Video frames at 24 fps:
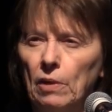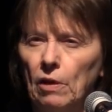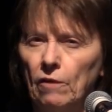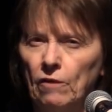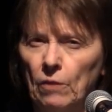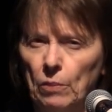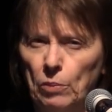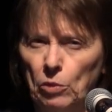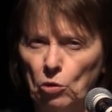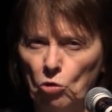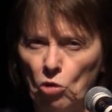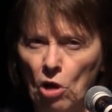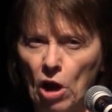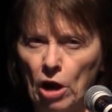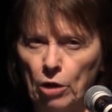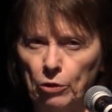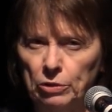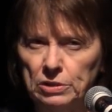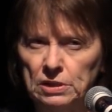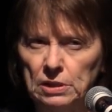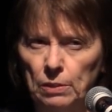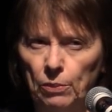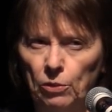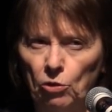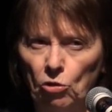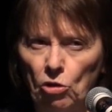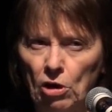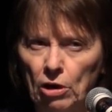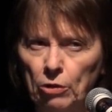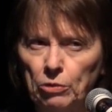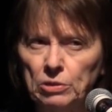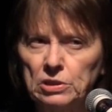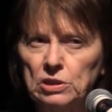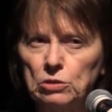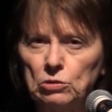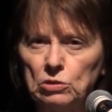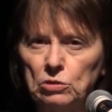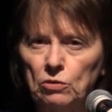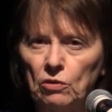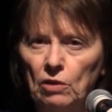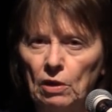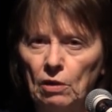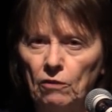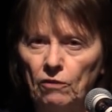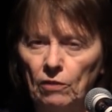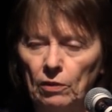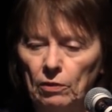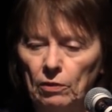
of a bureaucracy. Bureaucracies uh,